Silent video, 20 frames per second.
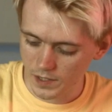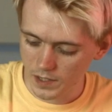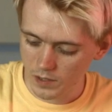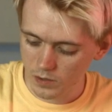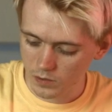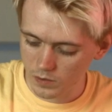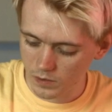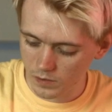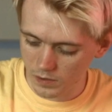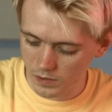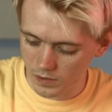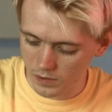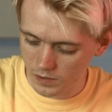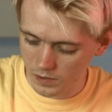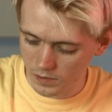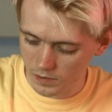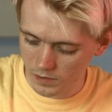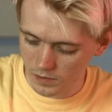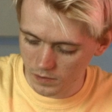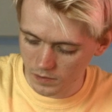out
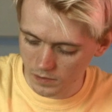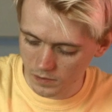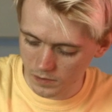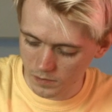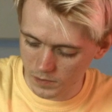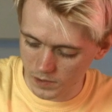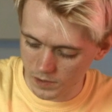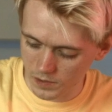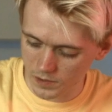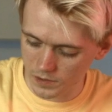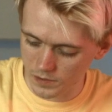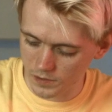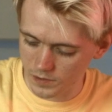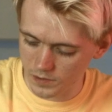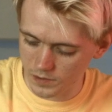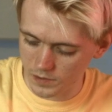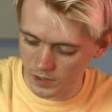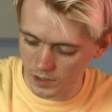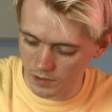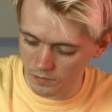
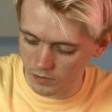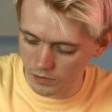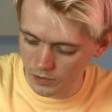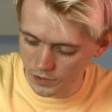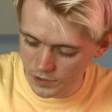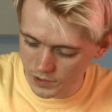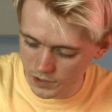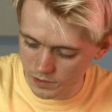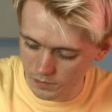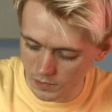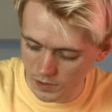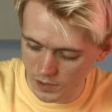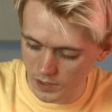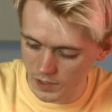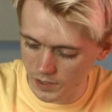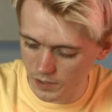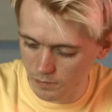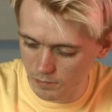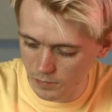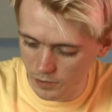because I've lost
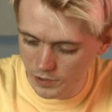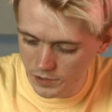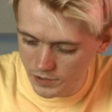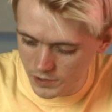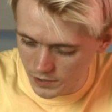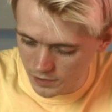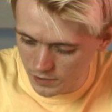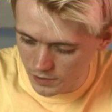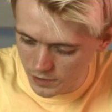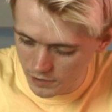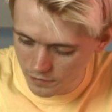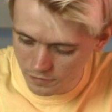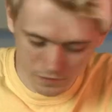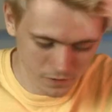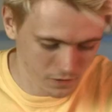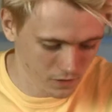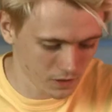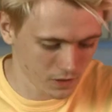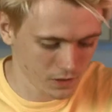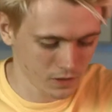my unboxing knife.
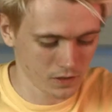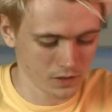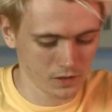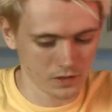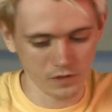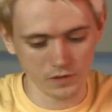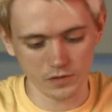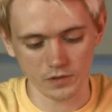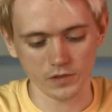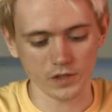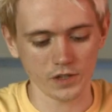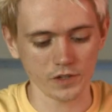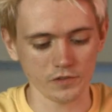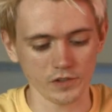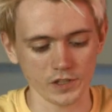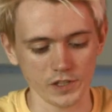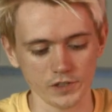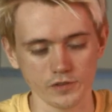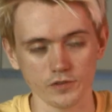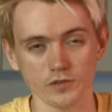Not that I
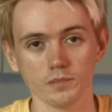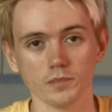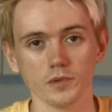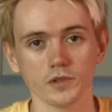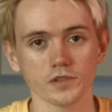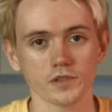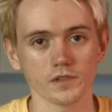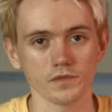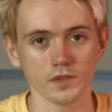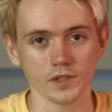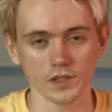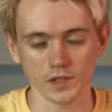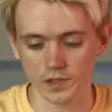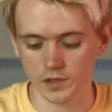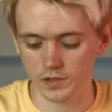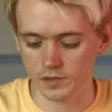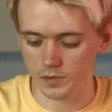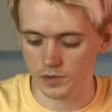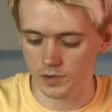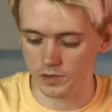really do unboxing
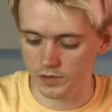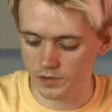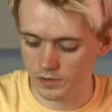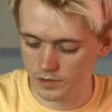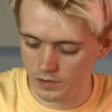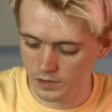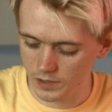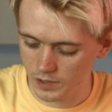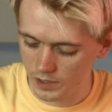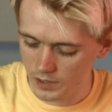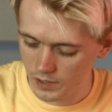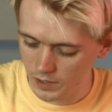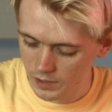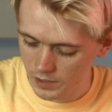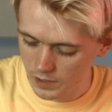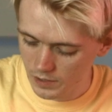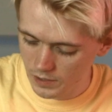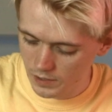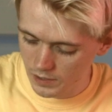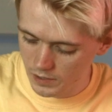videos because
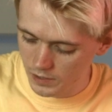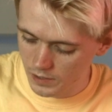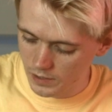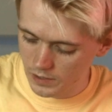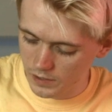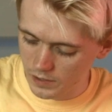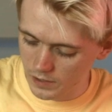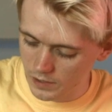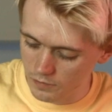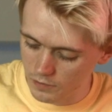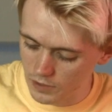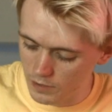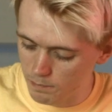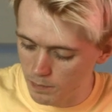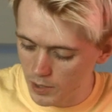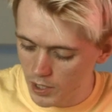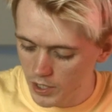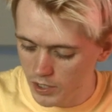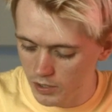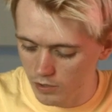I don't really
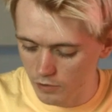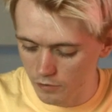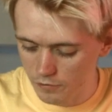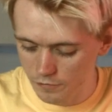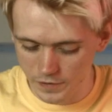buy a lot of